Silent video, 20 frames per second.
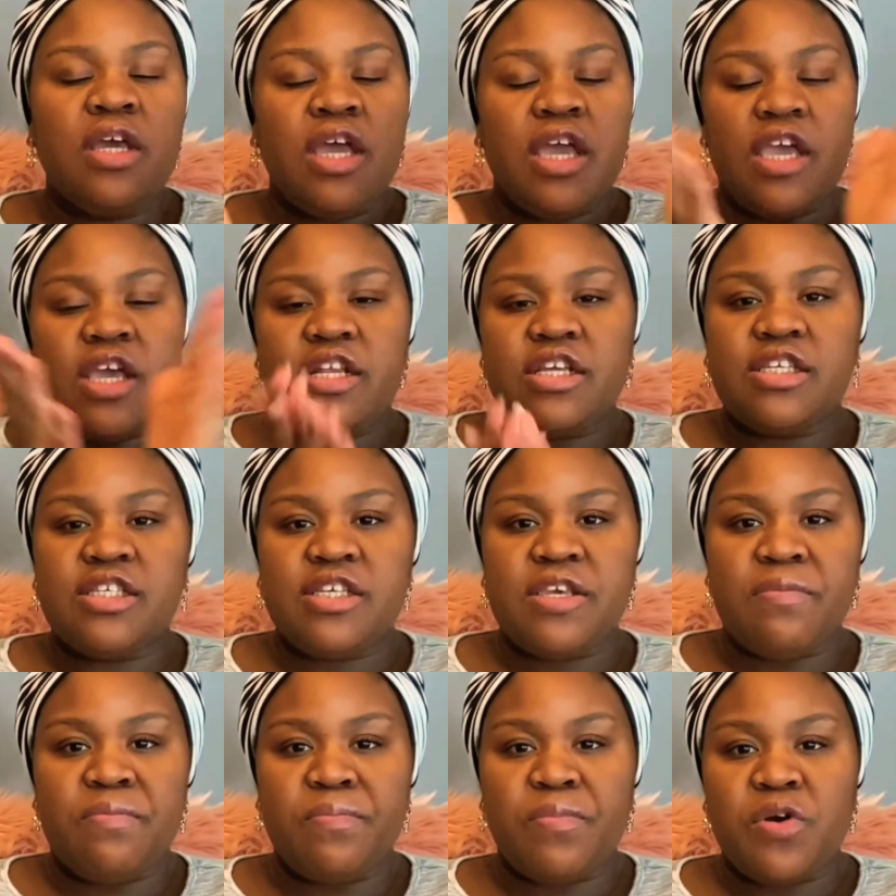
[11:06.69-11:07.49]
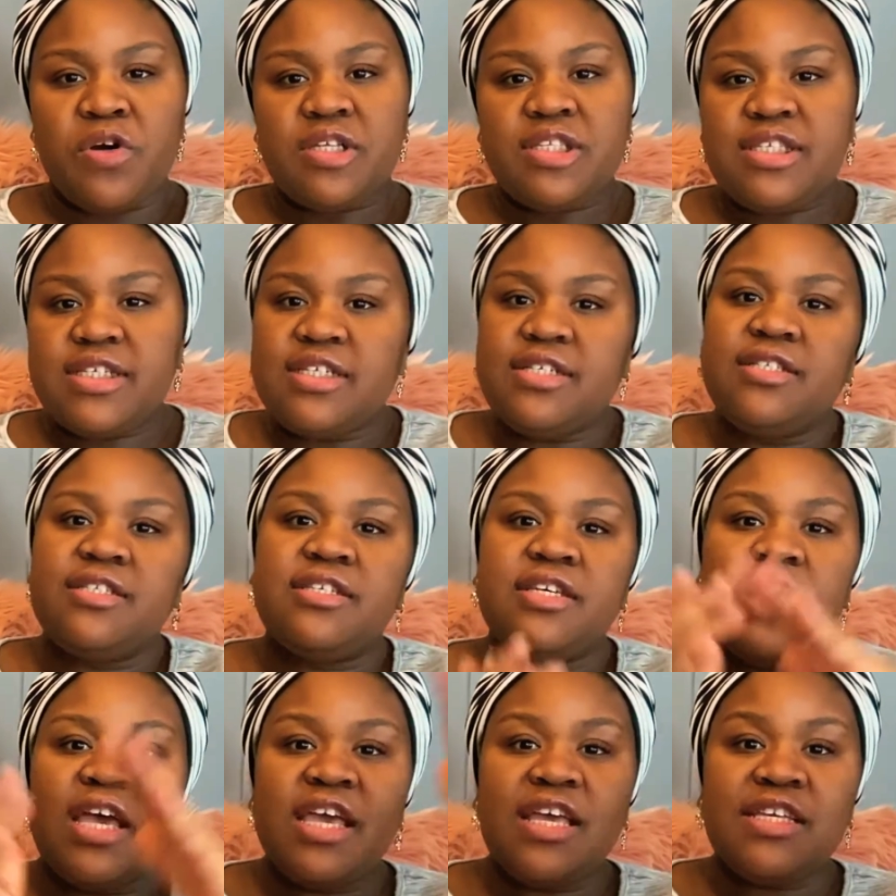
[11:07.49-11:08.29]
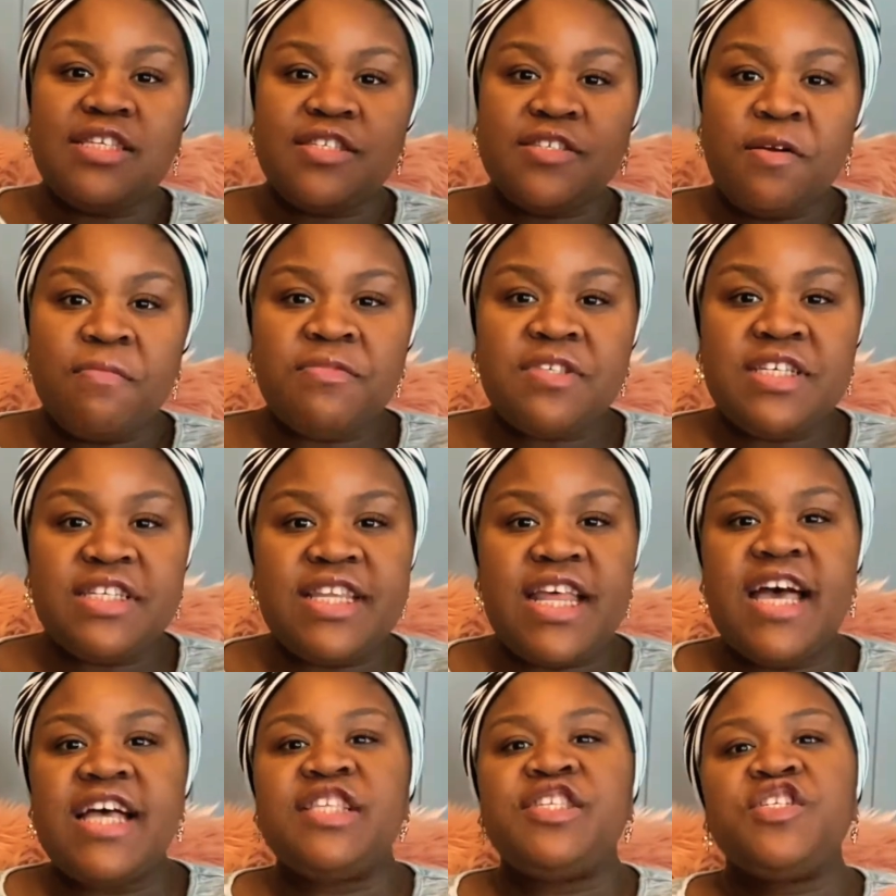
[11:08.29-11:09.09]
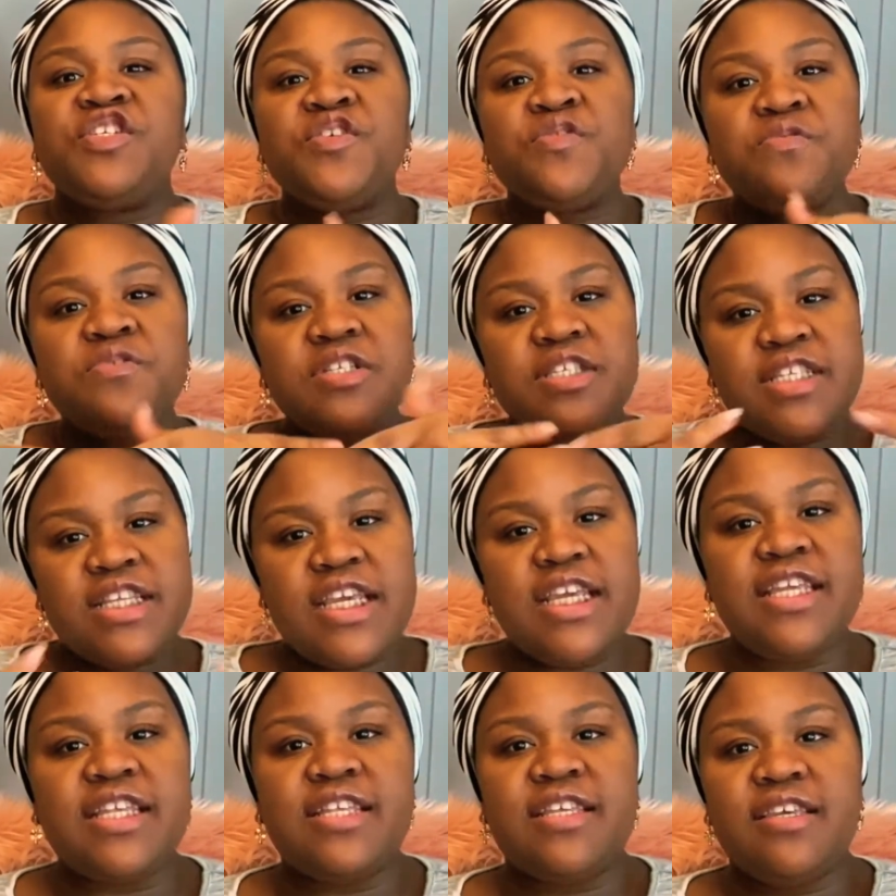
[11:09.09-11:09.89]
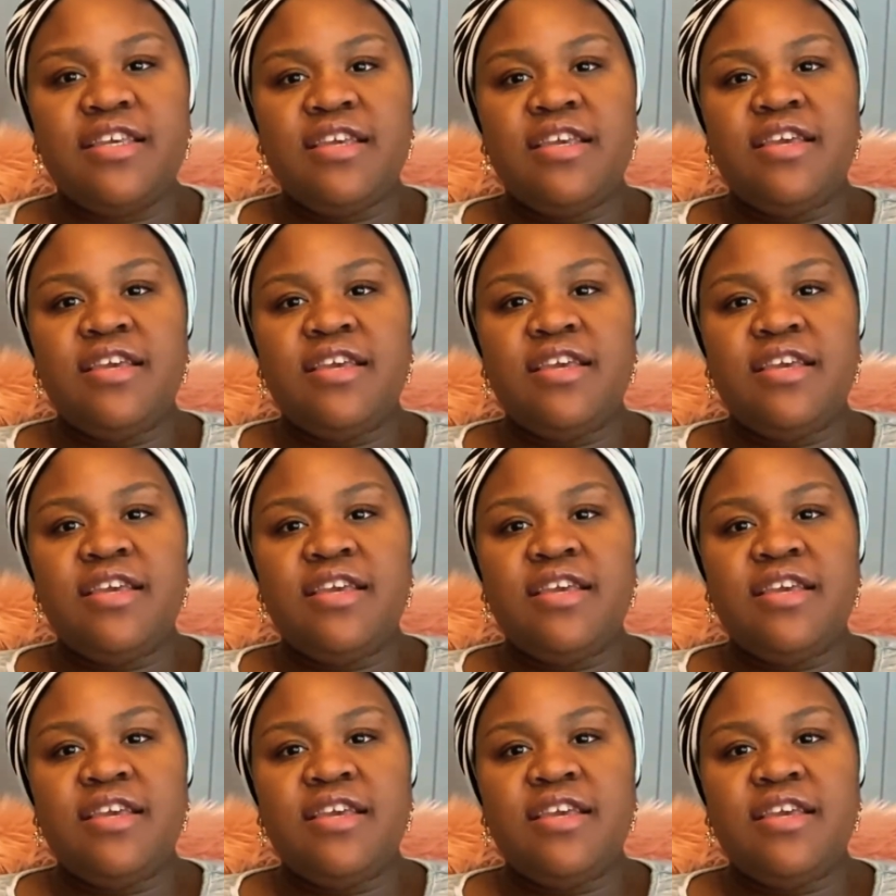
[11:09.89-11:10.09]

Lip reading: It is important. It's something that you will need